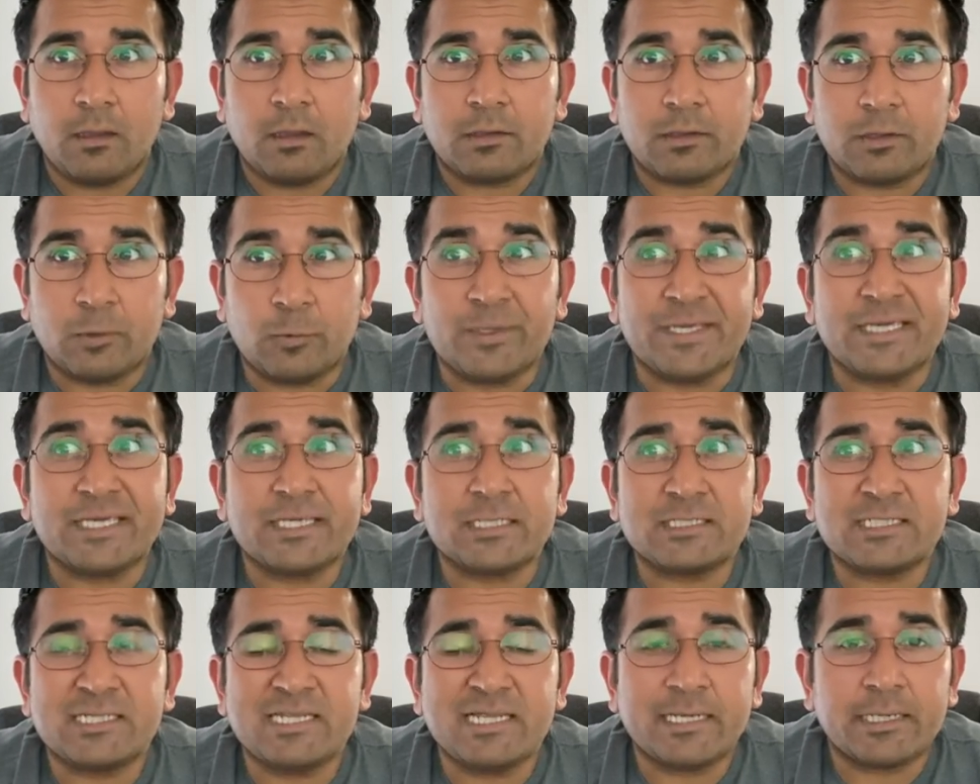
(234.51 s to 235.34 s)
The
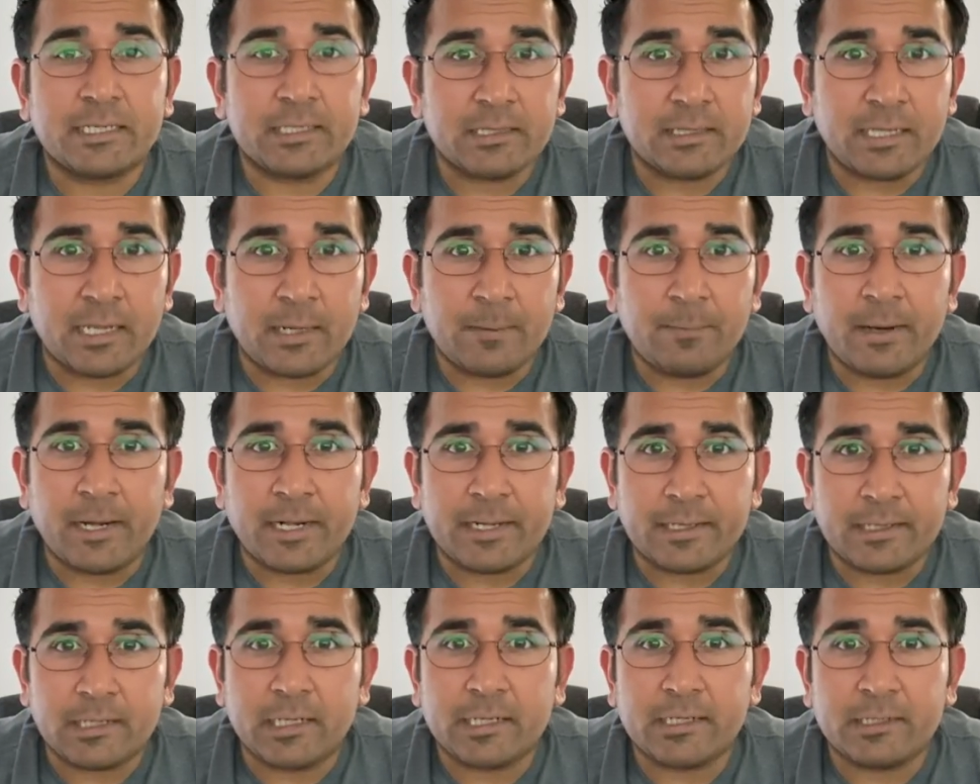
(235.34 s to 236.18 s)
weakest link in that
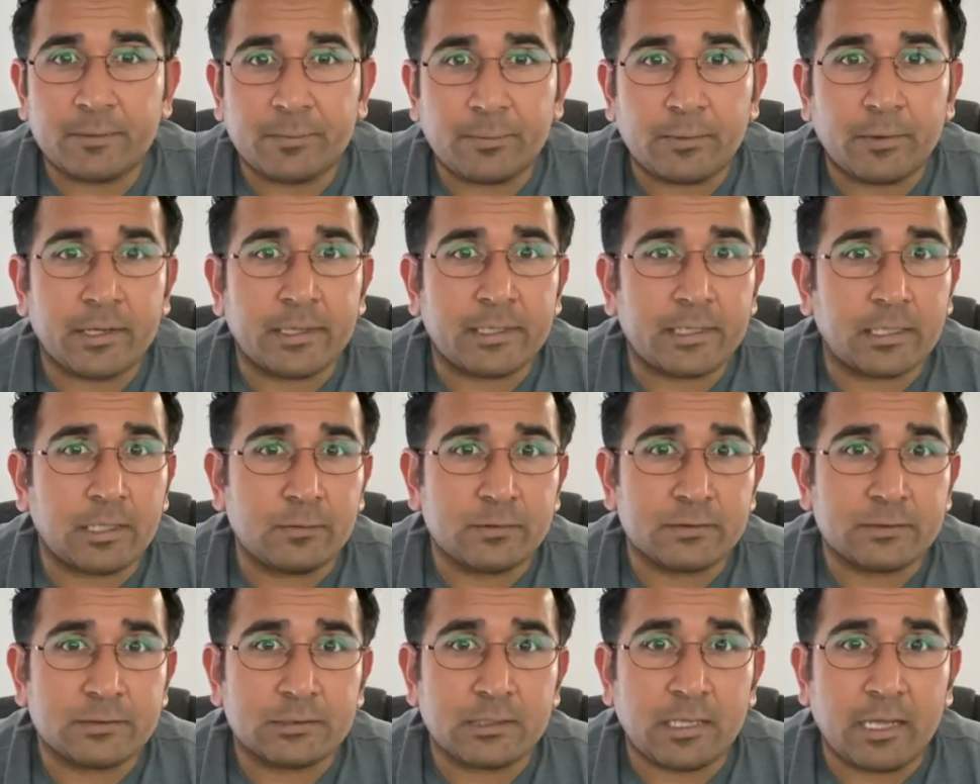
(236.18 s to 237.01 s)
batting lineup right now
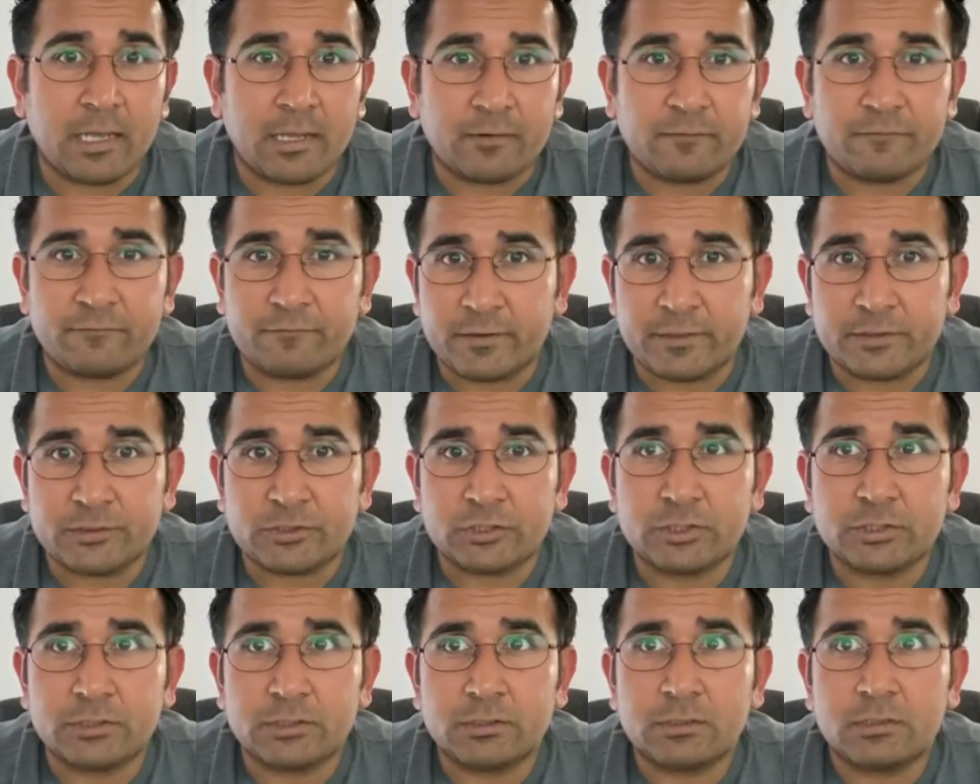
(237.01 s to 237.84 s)
is Aaron Finch.